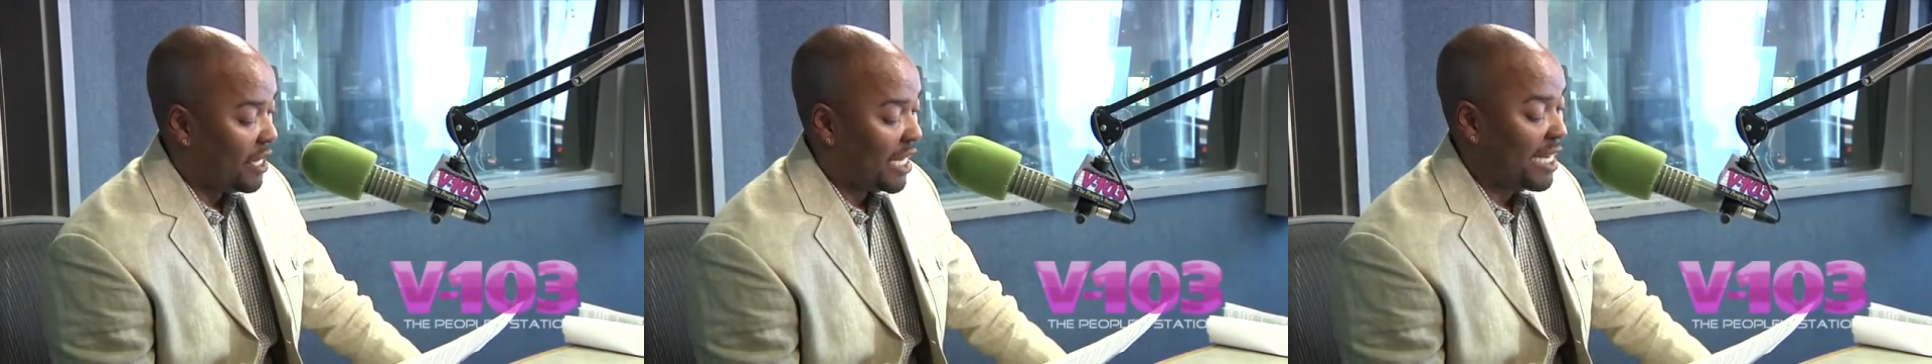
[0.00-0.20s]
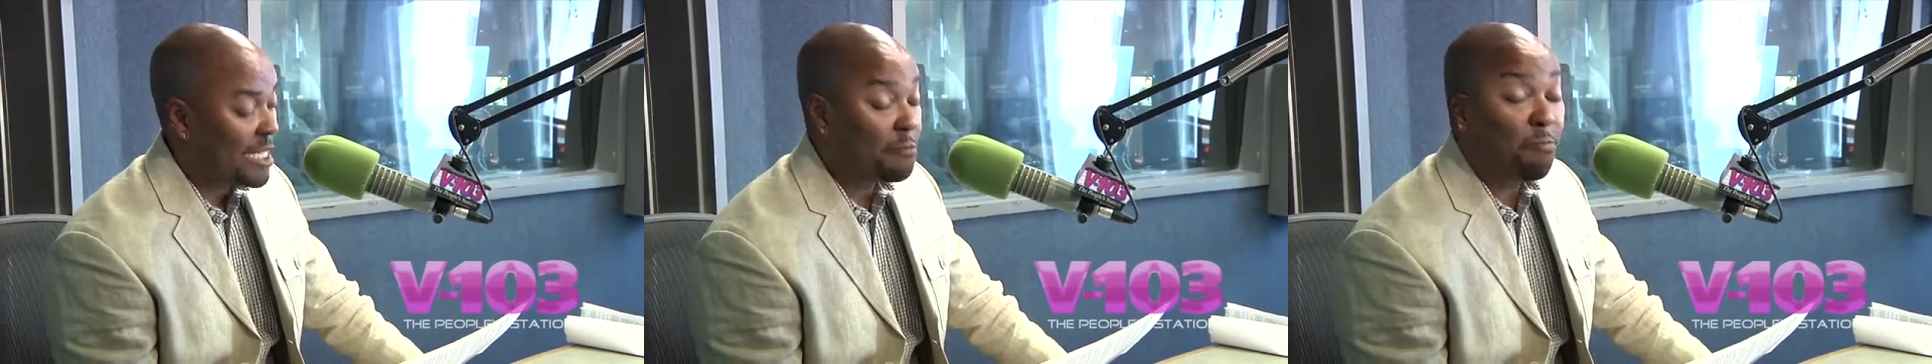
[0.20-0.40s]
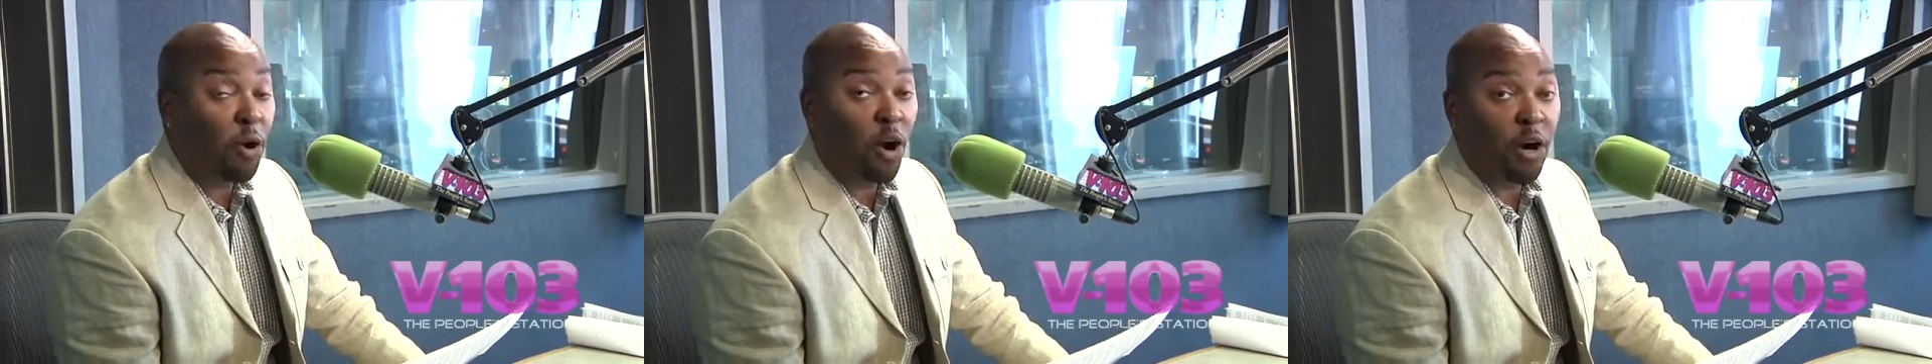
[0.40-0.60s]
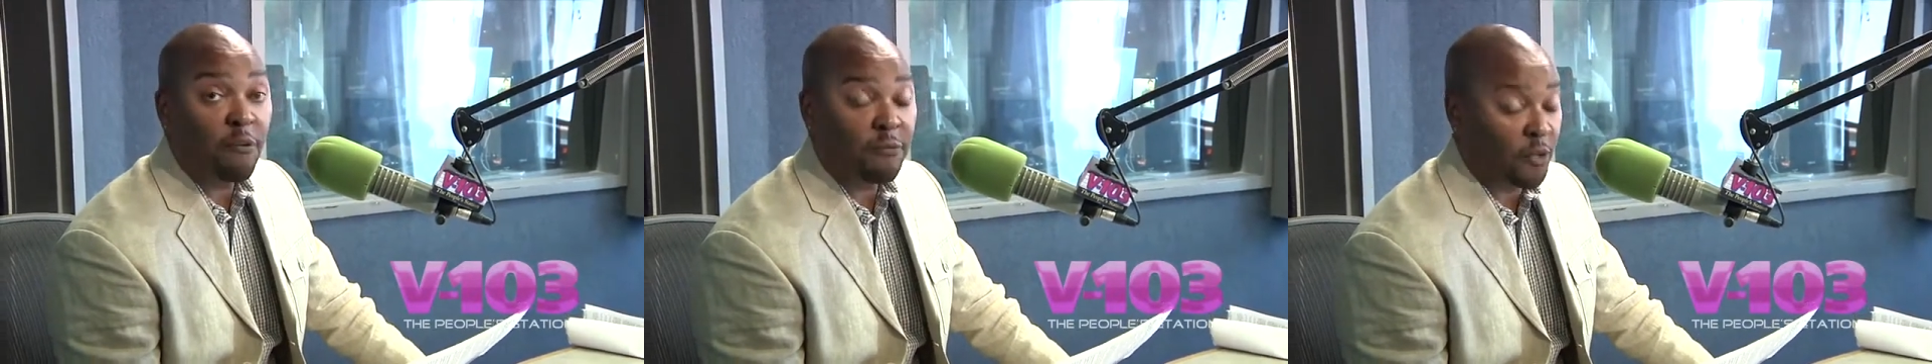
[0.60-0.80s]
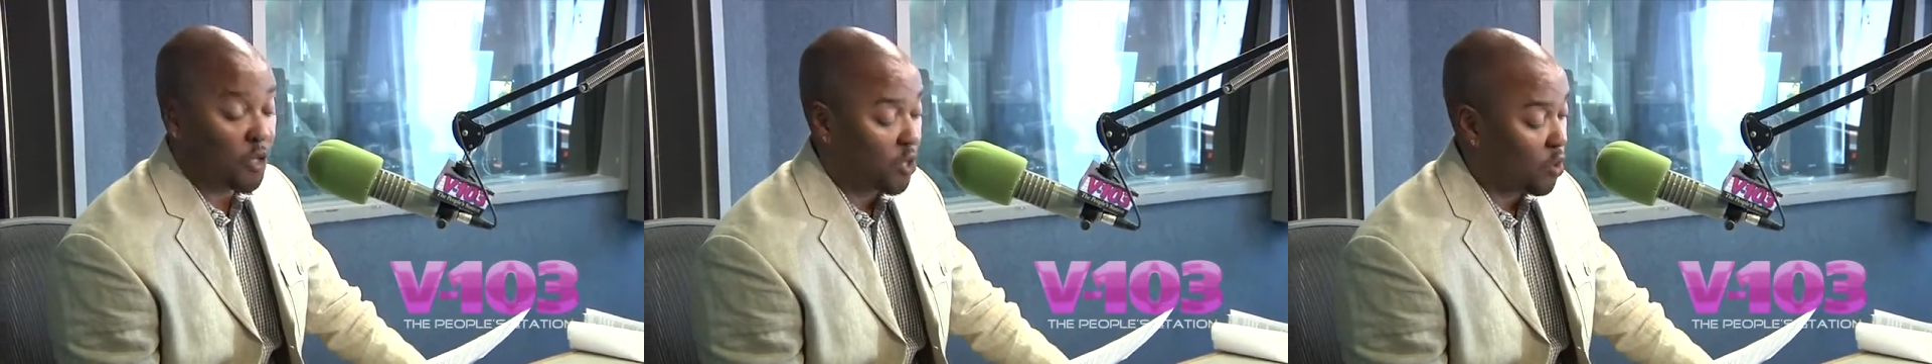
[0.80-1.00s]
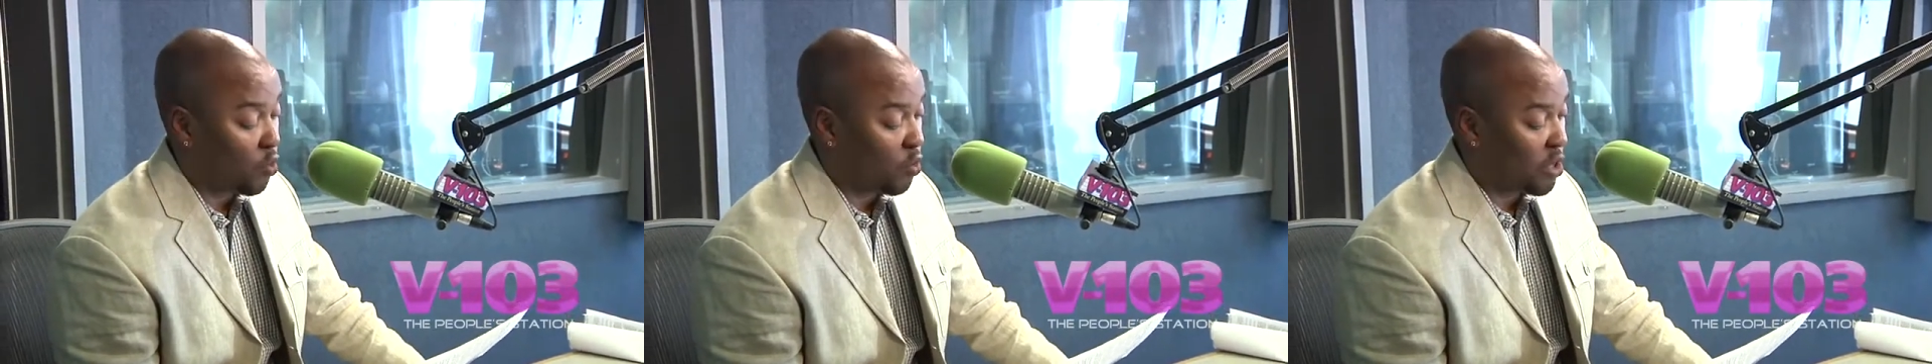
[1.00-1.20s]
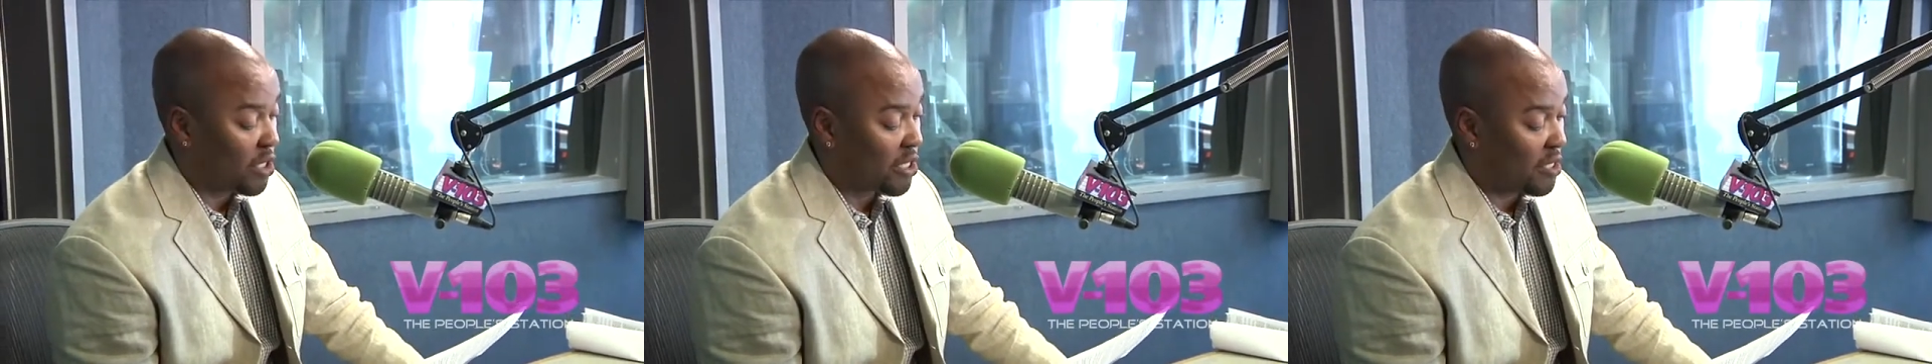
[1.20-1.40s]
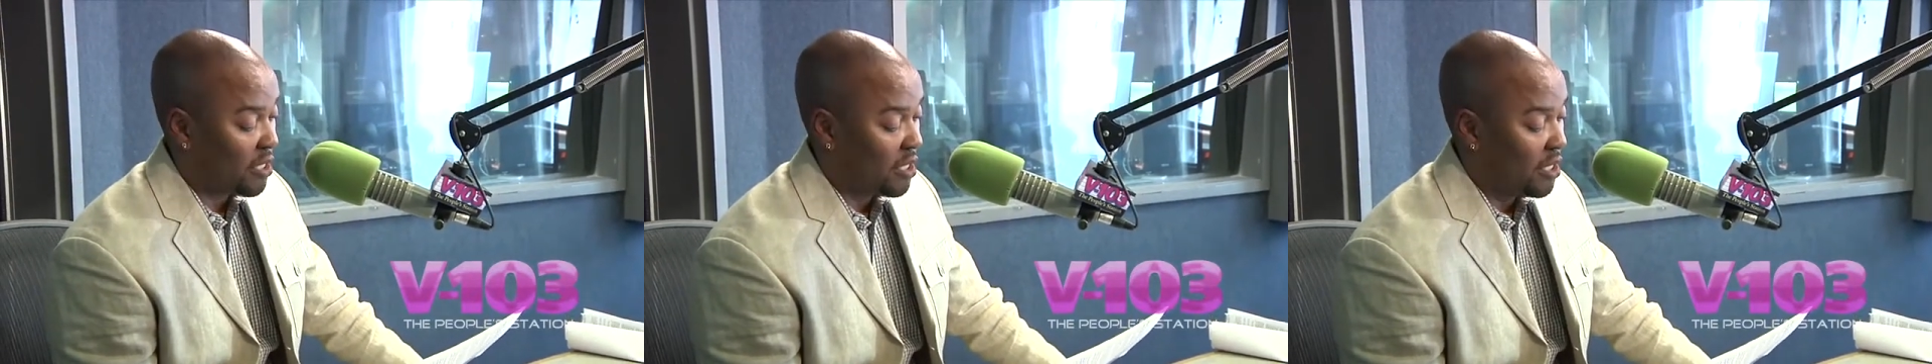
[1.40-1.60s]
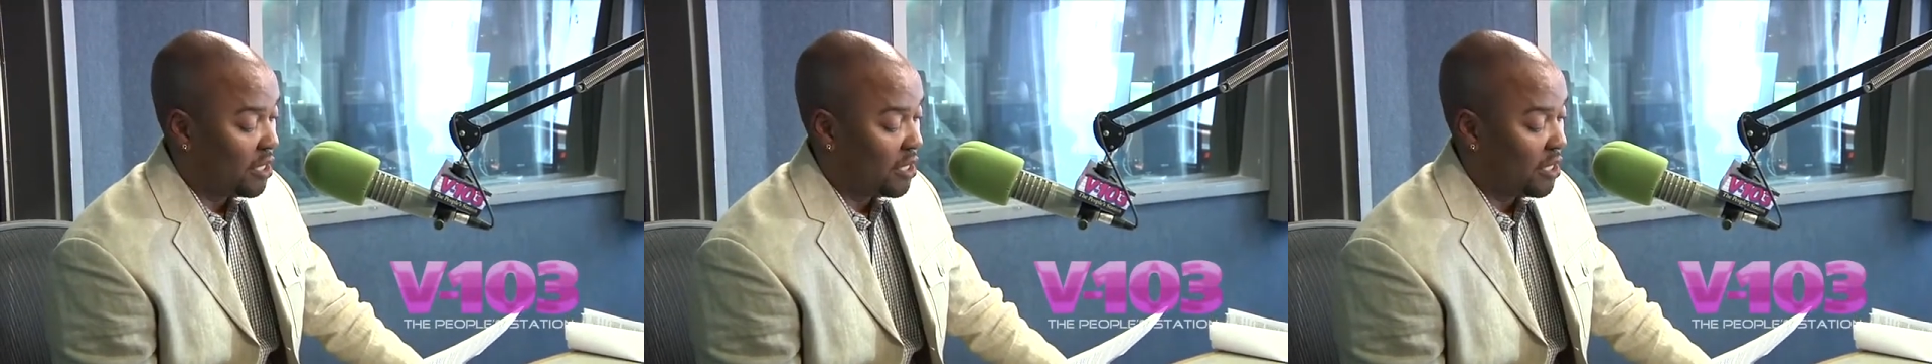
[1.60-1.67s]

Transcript: it's par for the course.